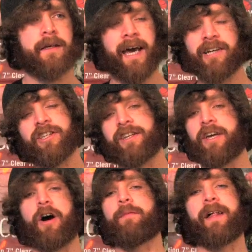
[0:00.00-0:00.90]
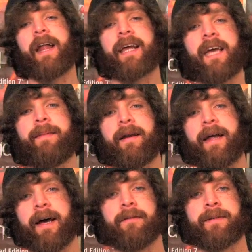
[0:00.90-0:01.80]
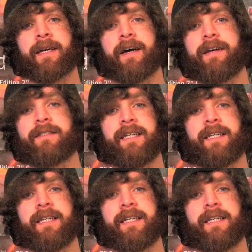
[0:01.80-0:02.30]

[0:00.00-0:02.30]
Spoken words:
Actually, no, I'm glad it came out now because